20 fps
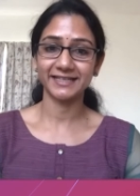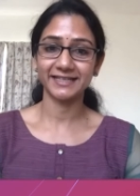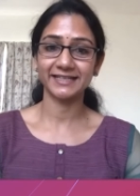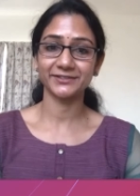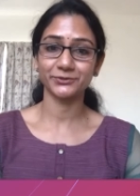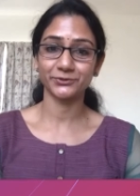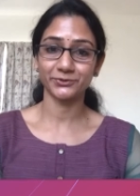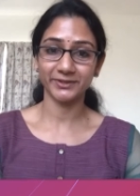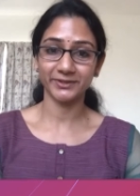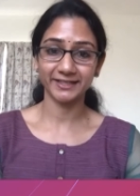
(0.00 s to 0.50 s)

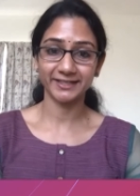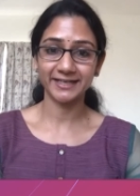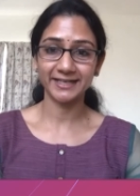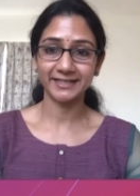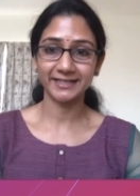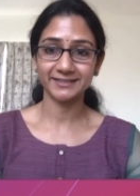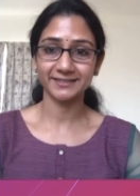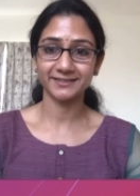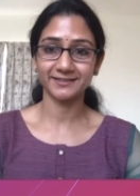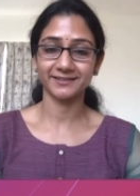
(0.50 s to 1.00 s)
at Red
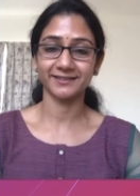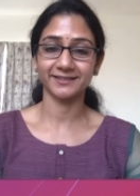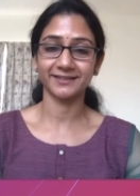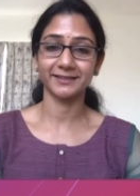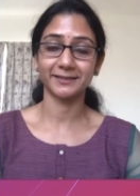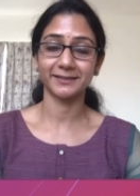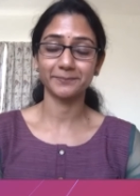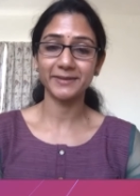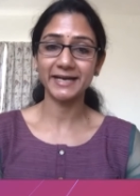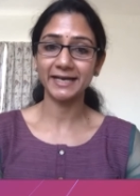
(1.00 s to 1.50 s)
Hat
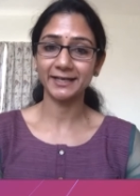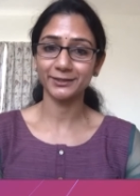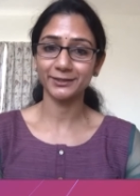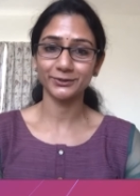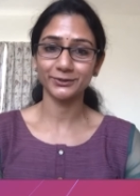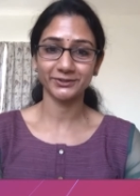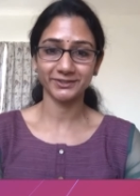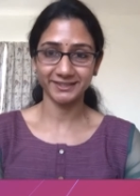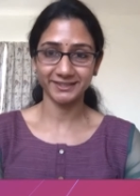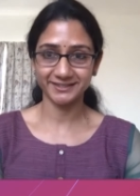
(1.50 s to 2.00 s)

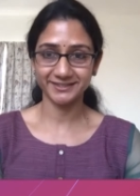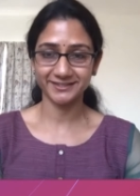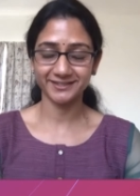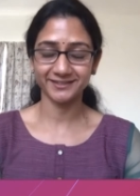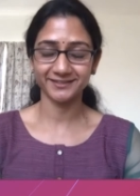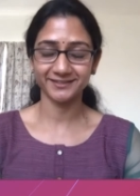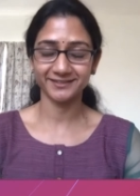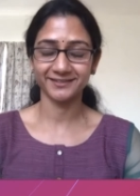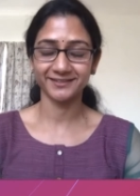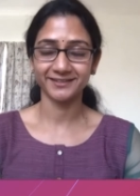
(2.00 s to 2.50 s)
Bangalore,
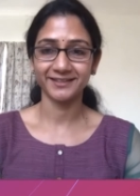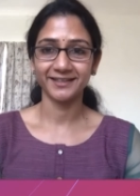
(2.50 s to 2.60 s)
India.